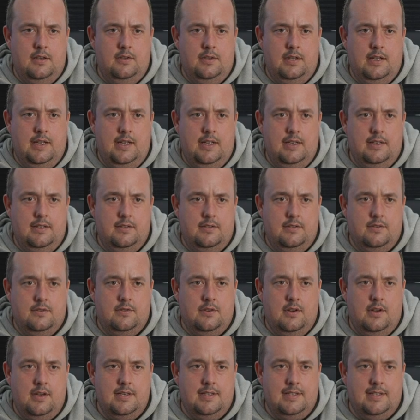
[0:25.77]
then
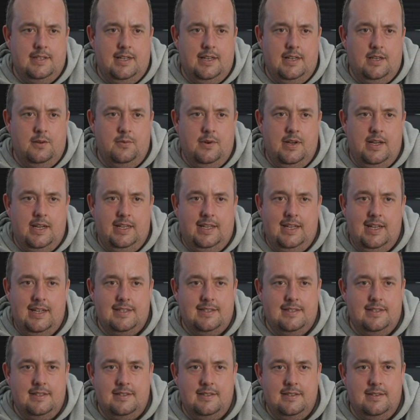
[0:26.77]
tries to get it away,
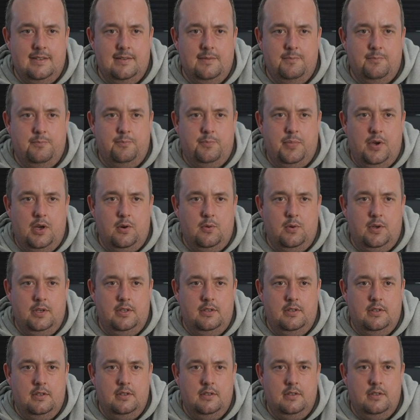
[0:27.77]
gets it to
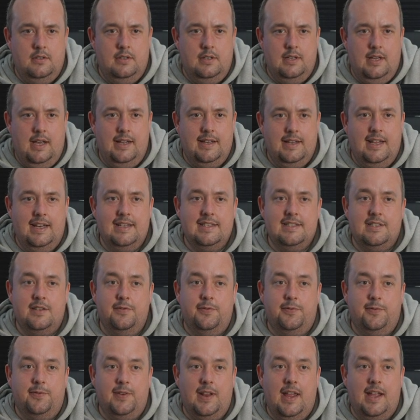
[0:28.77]
Bowen. And then it's
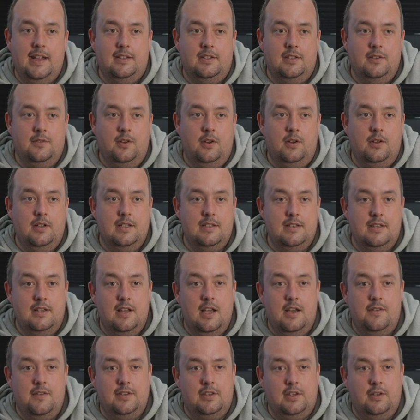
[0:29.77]
deflected.
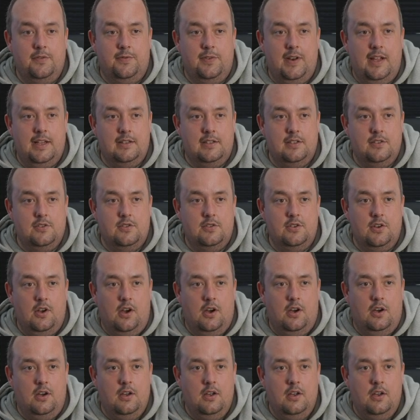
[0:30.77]
Another deflected
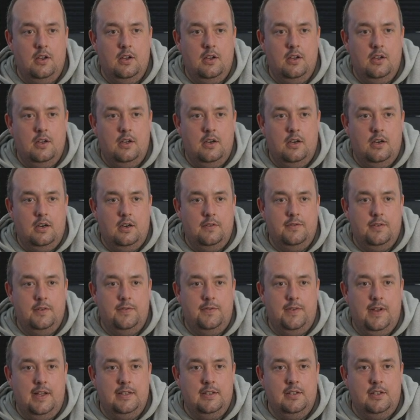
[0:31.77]
shot off of
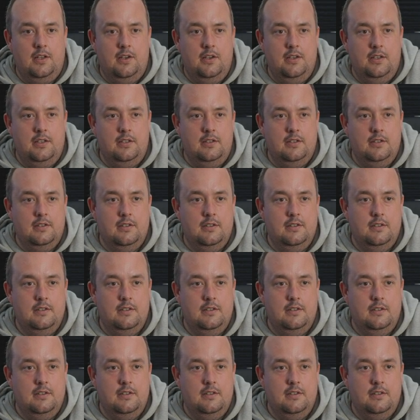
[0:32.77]
Van Dijk.